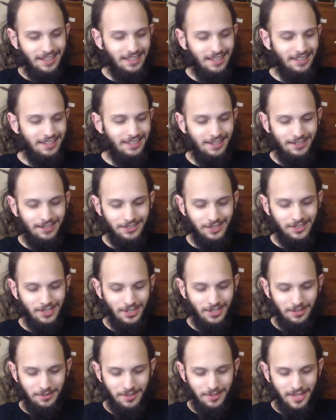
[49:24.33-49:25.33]
You know, I was
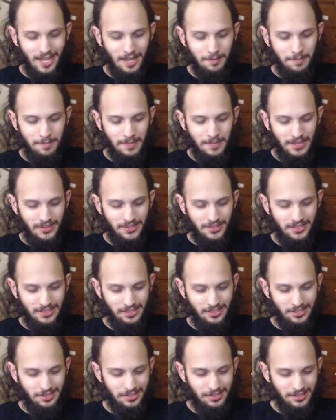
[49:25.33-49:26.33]
talking with Cav about
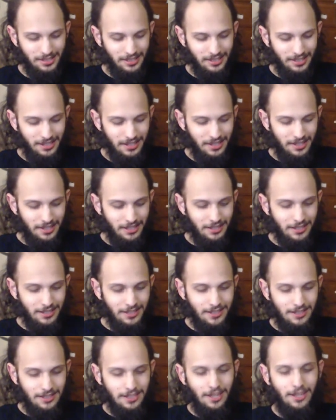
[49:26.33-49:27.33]
this.
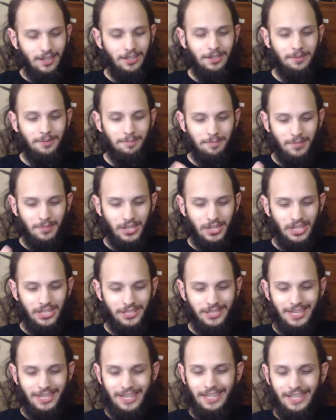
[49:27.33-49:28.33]
Cullen
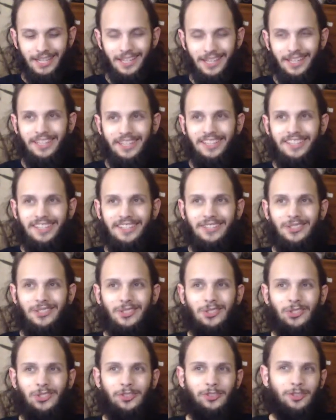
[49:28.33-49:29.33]
Bunn
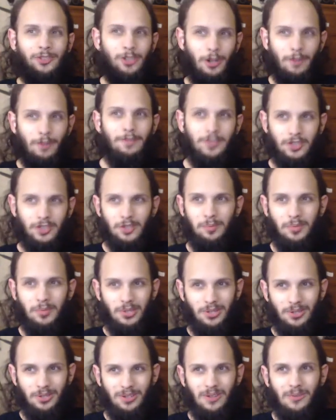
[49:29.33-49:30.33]
is
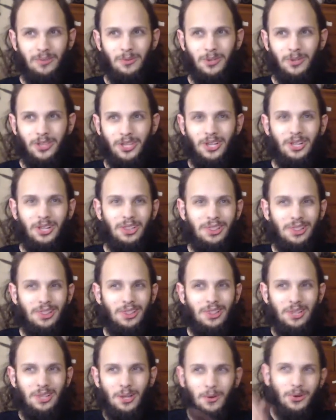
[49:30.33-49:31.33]
serviceable with a
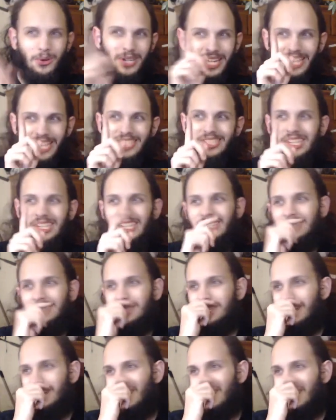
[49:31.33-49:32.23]
lowercase s.